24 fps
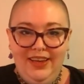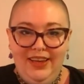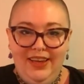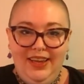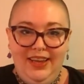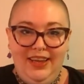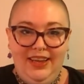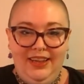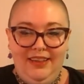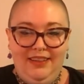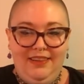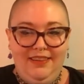
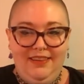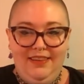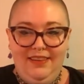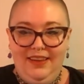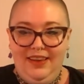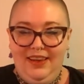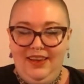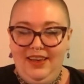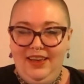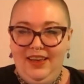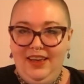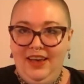It's
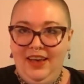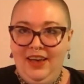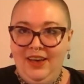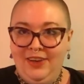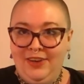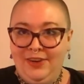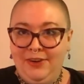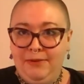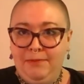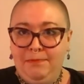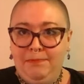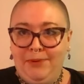a
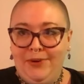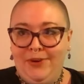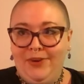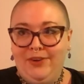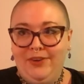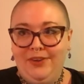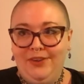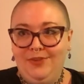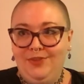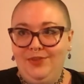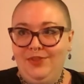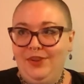good
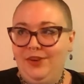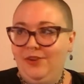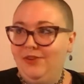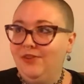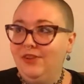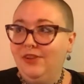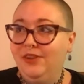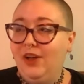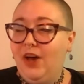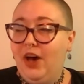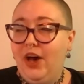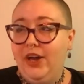book. There's
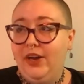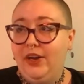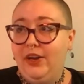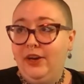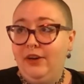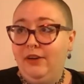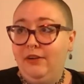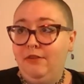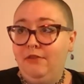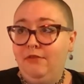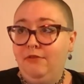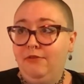a lot
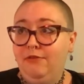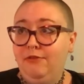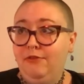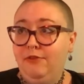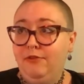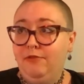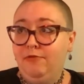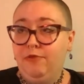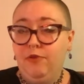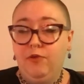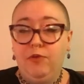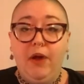of
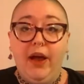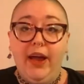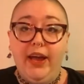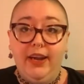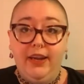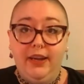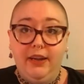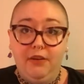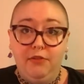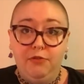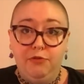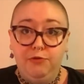
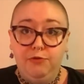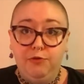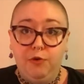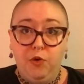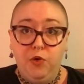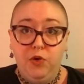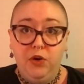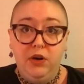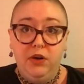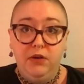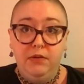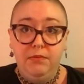variety of
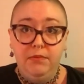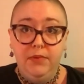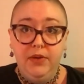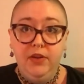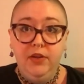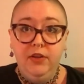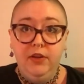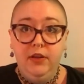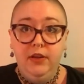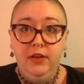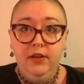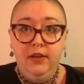form.
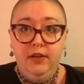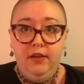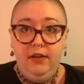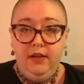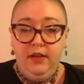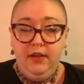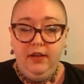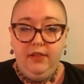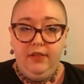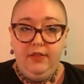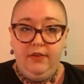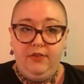
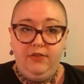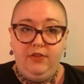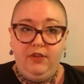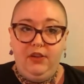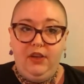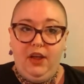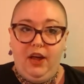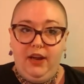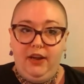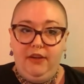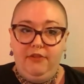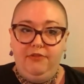There's a
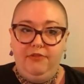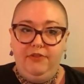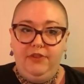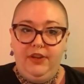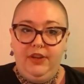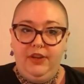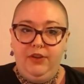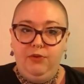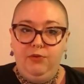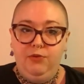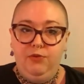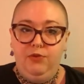lot of
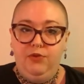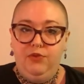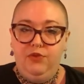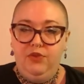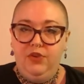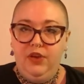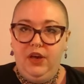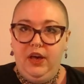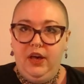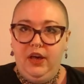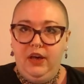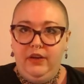use
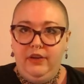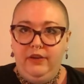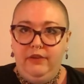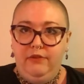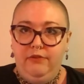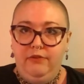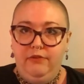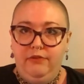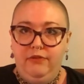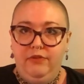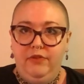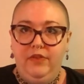
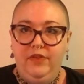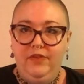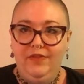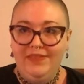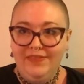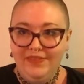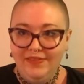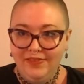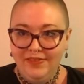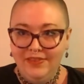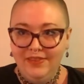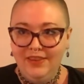of
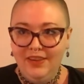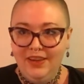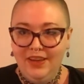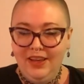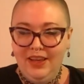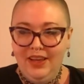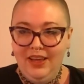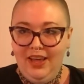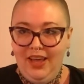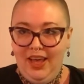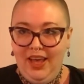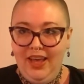
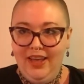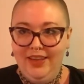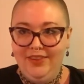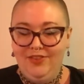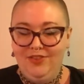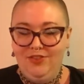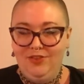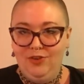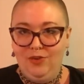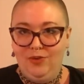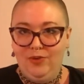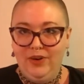
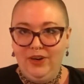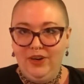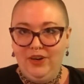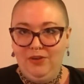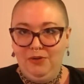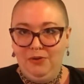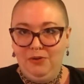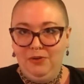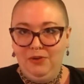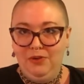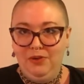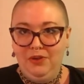
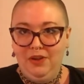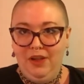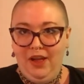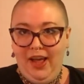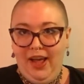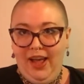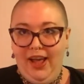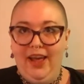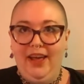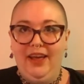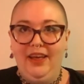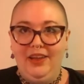historical
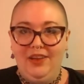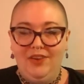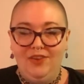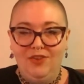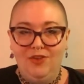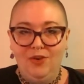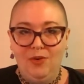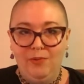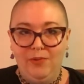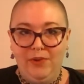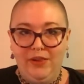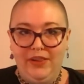
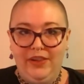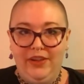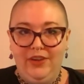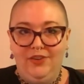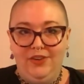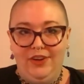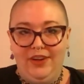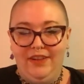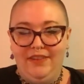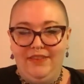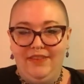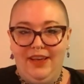and
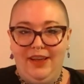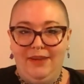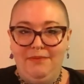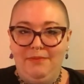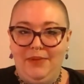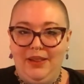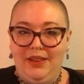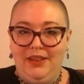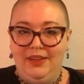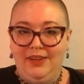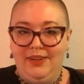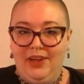religious and
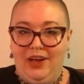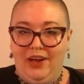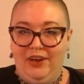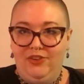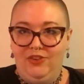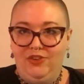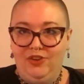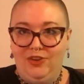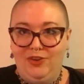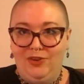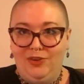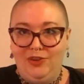
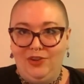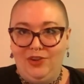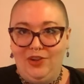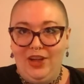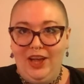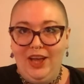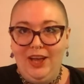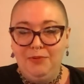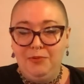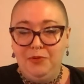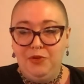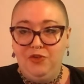mythological
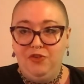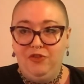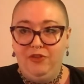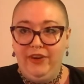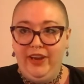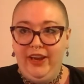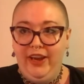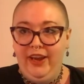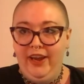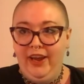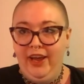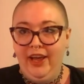
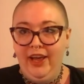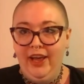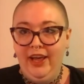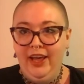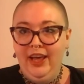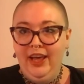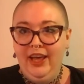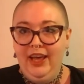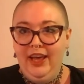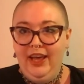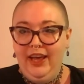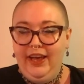imagery
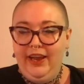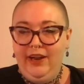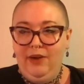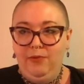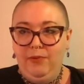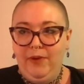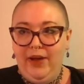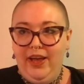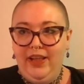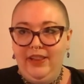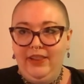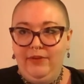in a
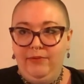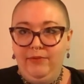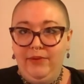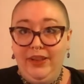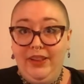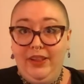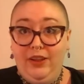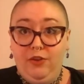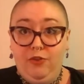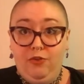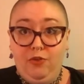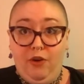way that
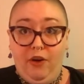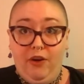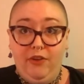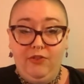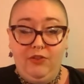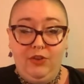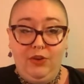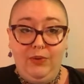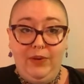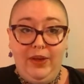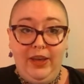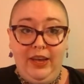really
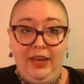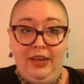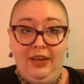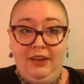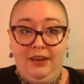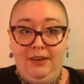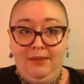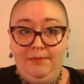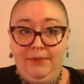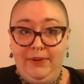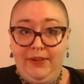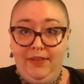draws you
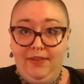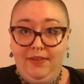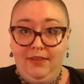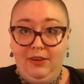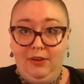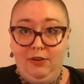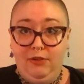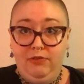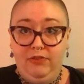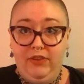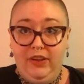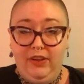in, but
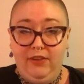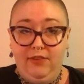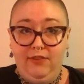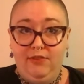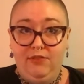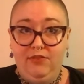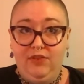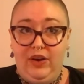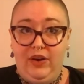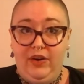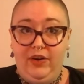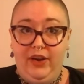still
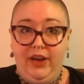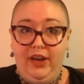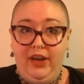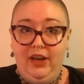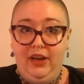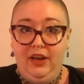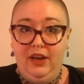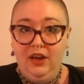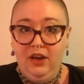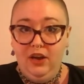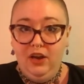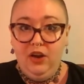feels
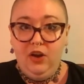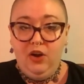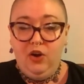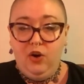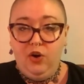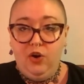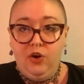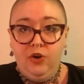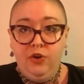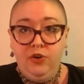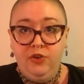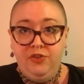very
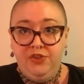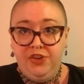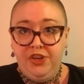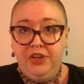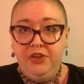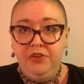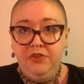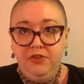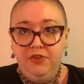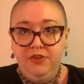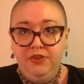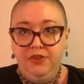
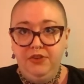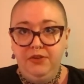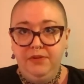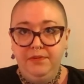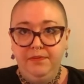urgent.